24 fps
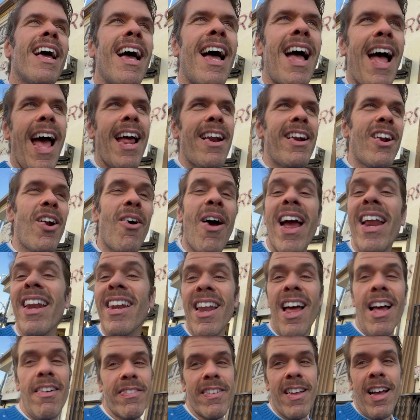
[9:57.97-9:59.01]
I don't know, I
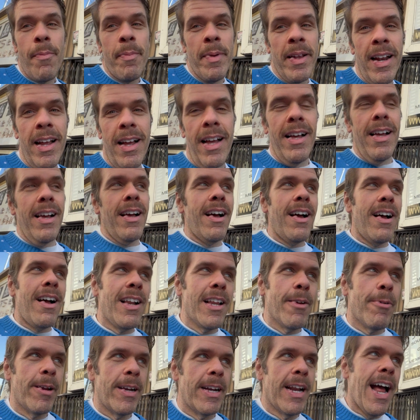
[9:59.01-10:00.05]
love coming to
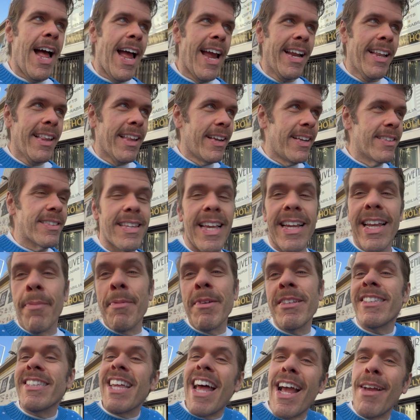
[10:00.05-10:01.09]
Hollywood and Highland. It's like I'm
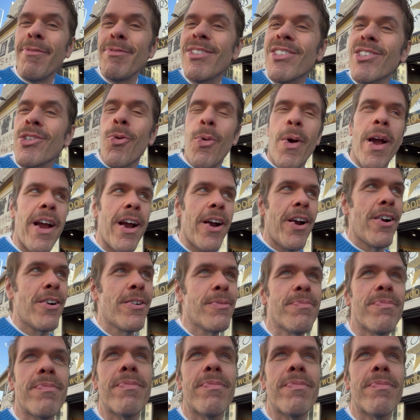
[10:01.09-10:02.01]
in Times Square,